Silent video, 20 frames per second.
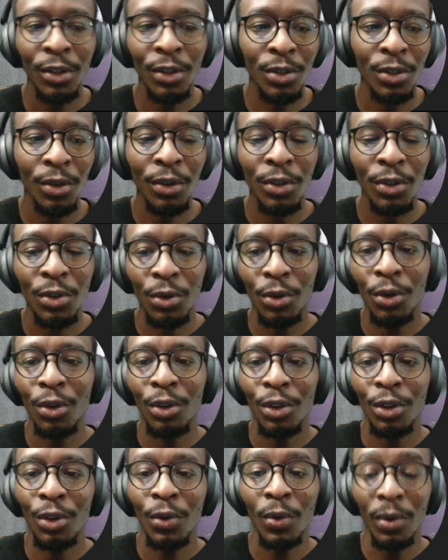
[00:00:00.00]
it's going to go
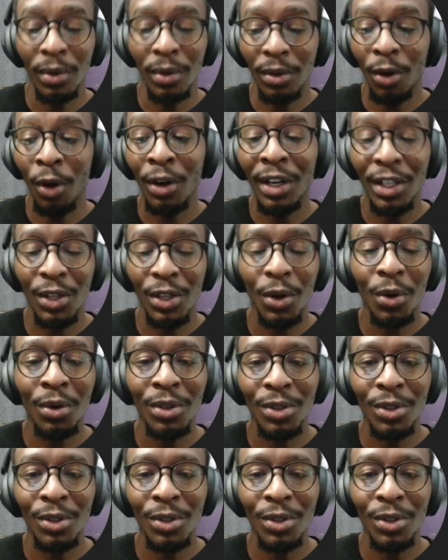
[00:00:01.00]
through on its own.